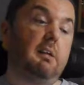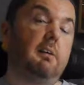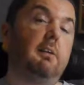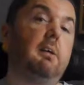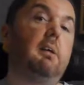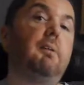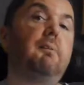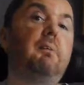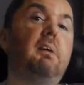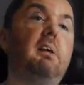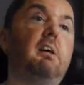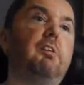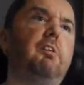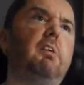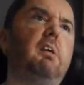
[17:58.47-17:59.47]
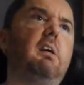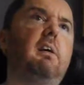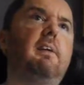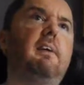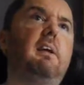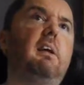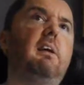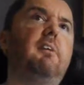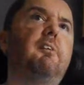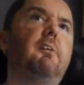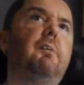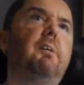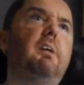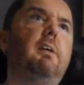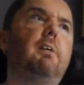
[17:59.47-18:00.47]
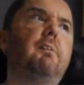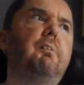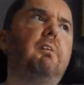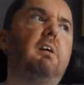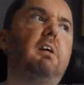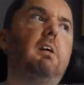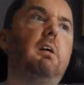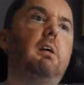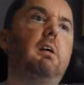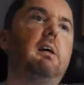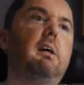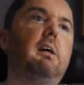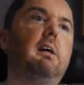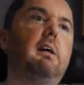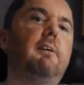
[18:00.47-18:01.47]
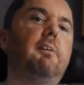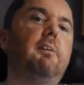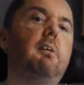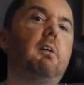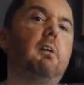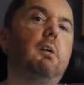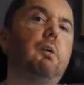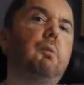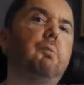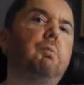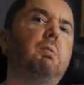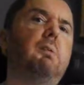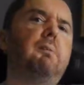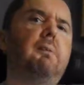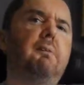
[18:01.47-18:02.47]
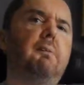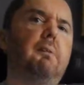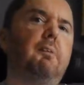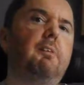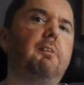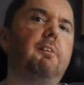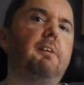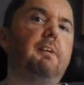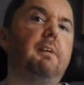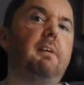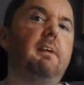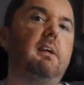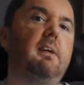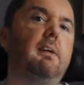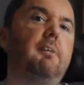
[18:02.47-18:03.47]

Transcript: The wagashi I think is only in the regular and premium boxes. I don't think there's a